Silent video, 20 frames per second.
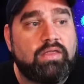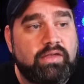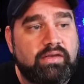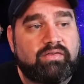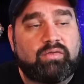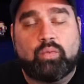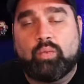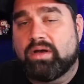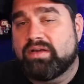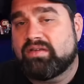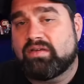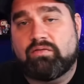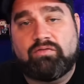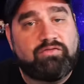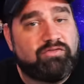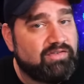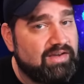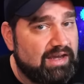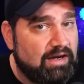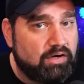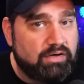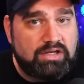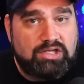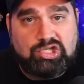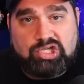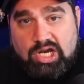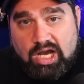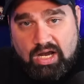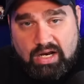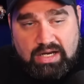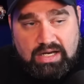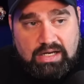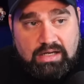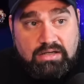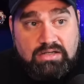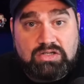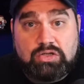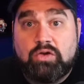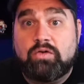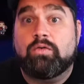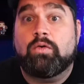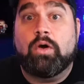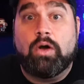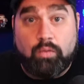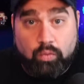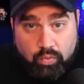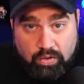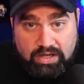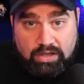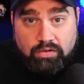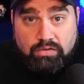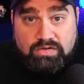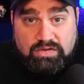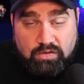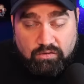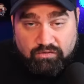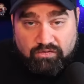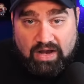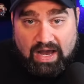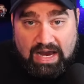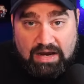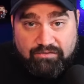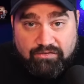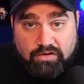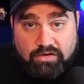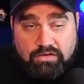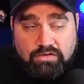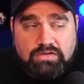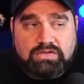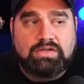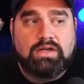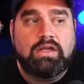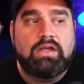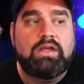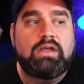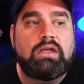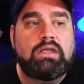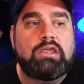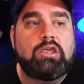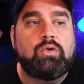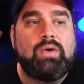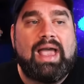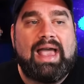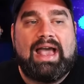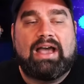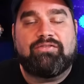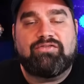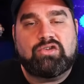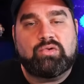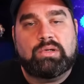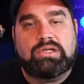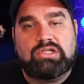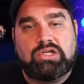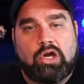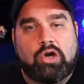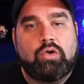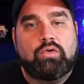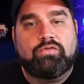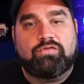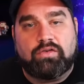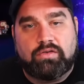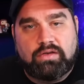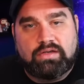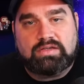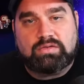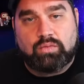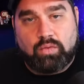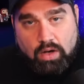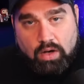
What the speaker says: This wasn't fair to Johnny, to real survivors. You have to atone for this